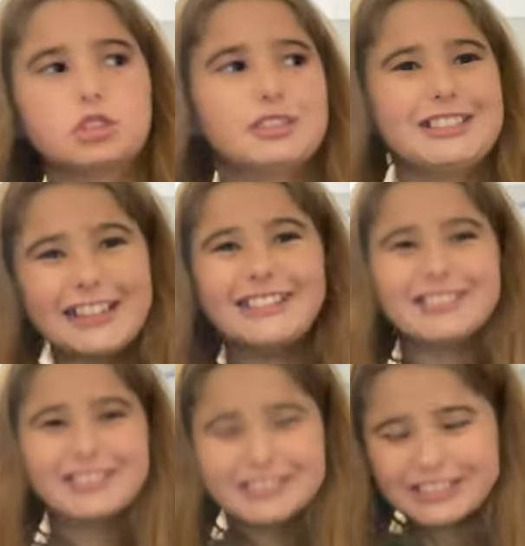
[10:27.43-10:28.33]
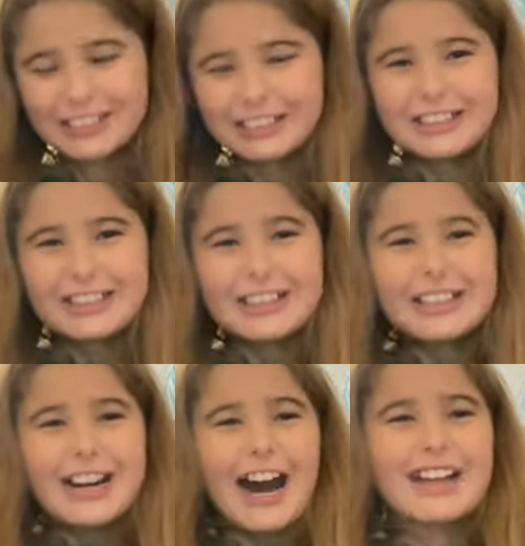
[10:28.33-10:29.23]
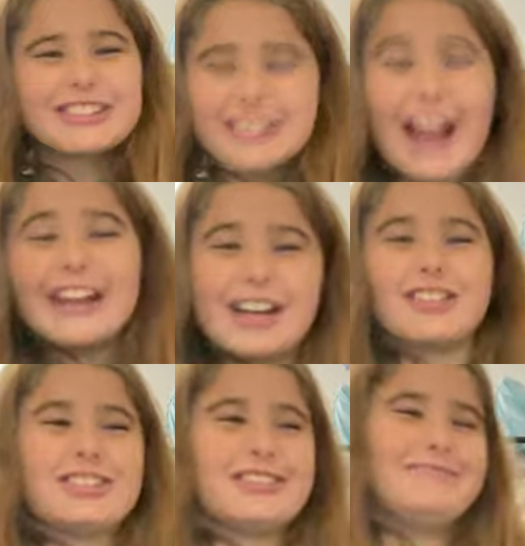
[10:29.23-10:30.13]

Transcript: Cute. I'll try not to.